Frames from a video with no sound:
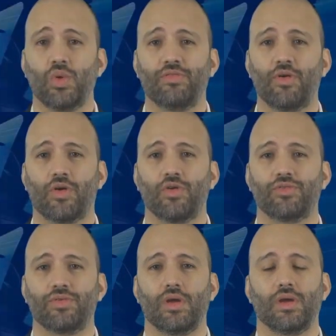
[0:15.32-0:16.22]
will
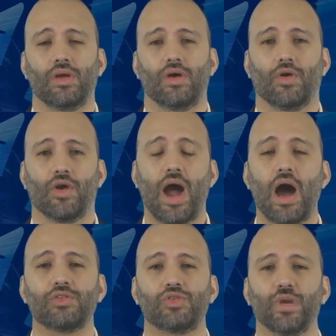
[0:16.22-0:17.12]
focus on
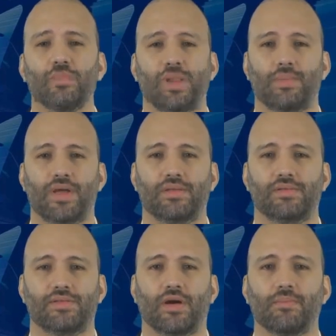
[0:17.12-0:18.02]
how to
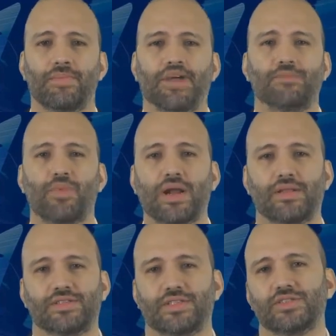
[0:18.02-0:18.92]
implement some best
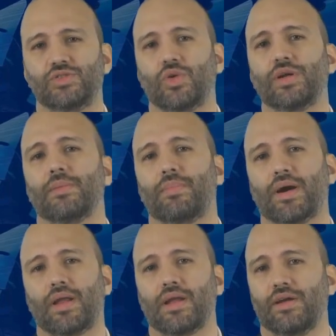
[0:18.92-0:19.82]
practices during the
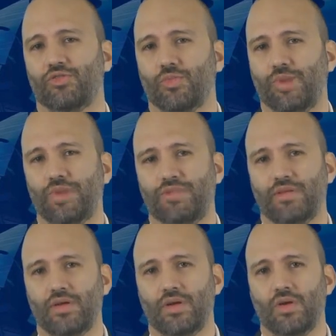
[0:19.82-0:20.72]
parking SOPs
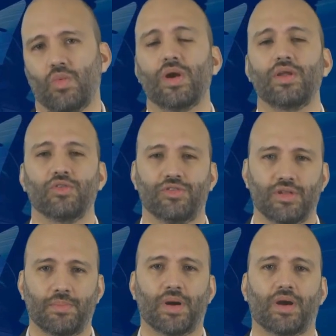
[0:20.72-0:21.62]
when using
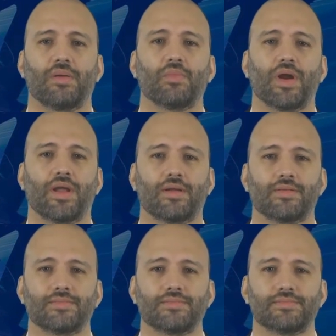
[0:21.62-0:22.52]
the parking brake.
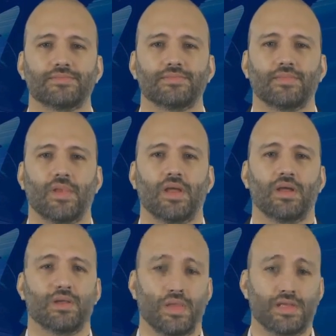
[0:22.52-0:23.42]

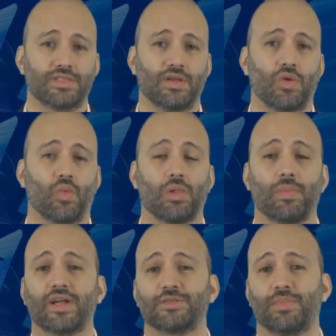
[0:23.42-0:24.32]
This will be
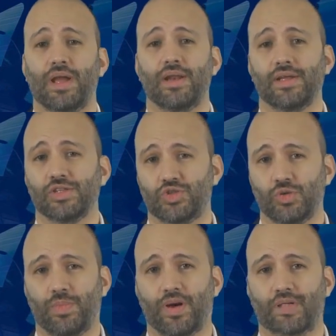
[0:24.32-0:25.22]
explained in
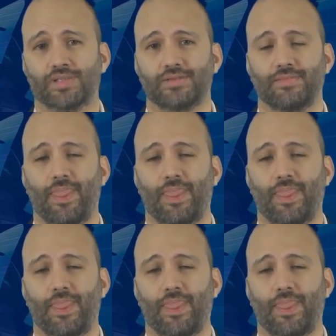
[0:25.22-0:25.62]
two parts.